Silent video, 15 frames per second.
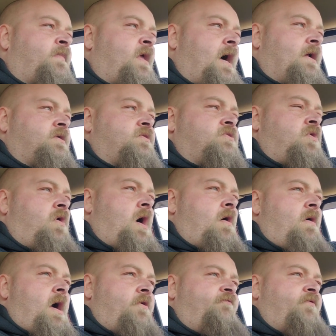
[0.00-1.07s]
I just know how
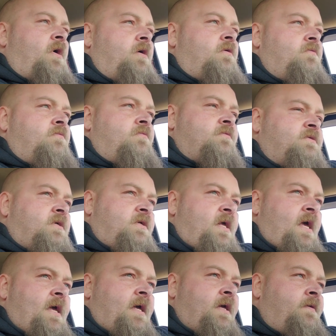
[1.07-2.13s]
I felt
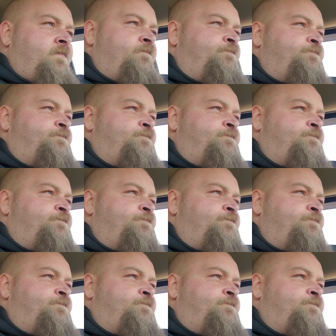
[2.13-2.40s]
today.